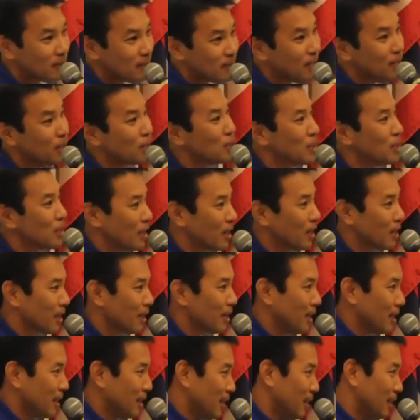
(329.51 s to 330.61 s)
teacher
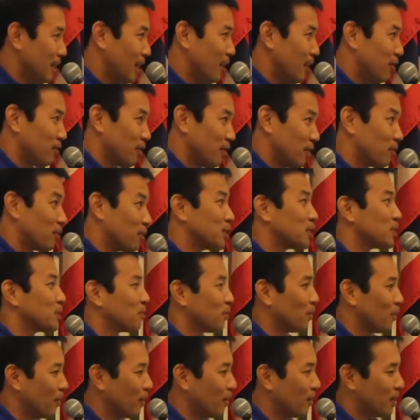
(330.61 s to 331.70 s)
and then later from the
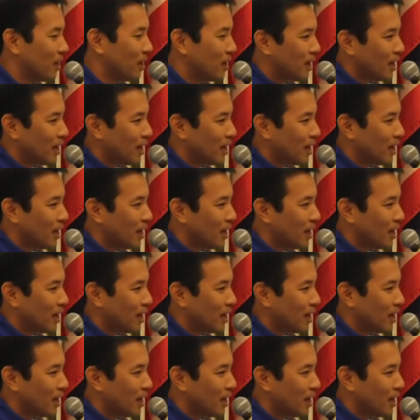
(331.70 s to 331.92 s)
principal